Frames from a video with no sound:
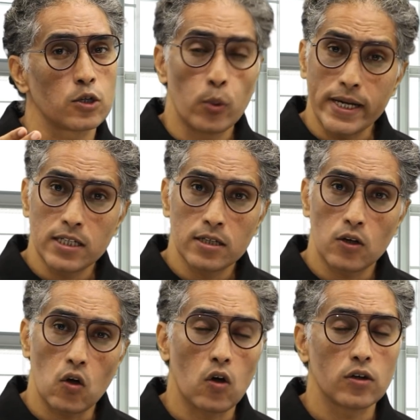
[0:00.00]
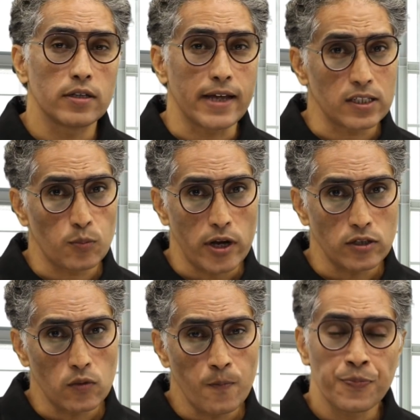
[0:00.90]
Kwid or the
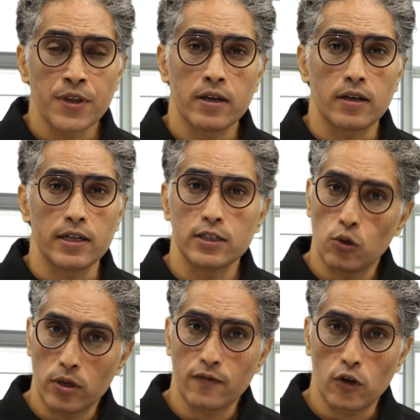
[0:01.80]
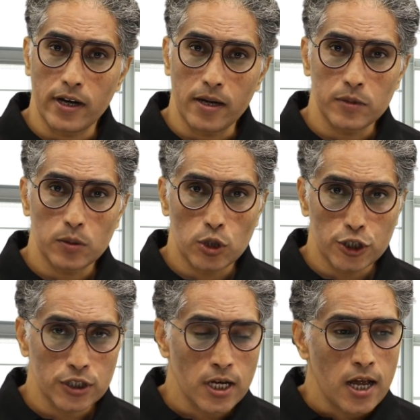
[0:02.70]
S-Presso. He's looking for an AMT
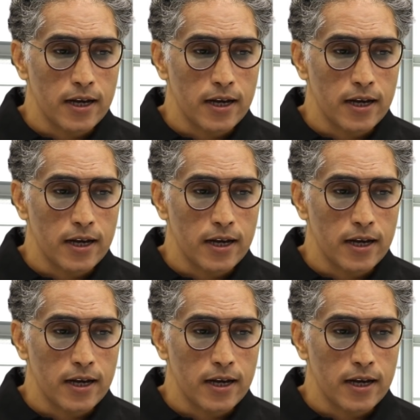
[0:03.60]
version.